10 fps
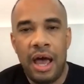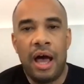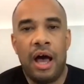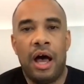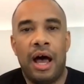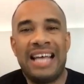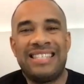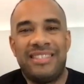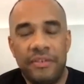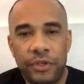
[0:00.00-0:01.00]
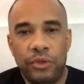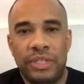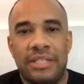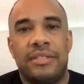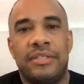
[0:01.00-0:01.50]
As difficult
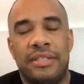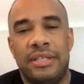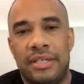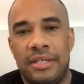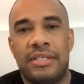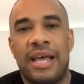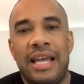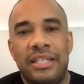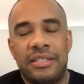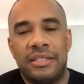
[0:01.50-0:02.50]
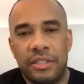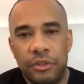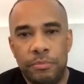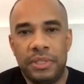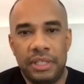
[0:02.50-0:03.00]
as this thing is, I
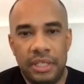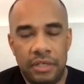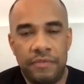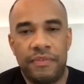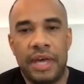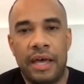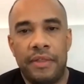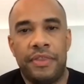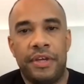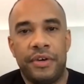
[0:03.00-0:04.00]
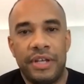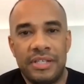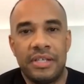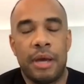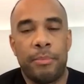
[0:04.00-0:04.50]
still believe that there
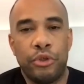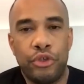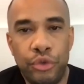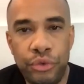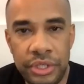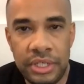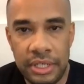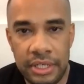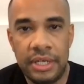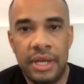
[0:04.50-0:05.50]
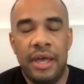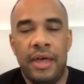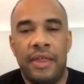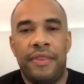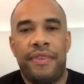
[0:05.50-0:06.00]
is an opportunity
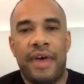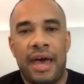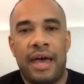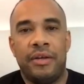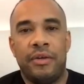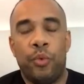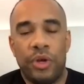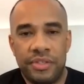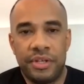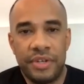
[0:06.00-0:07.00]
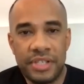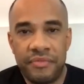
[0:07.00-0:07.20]
that once there is a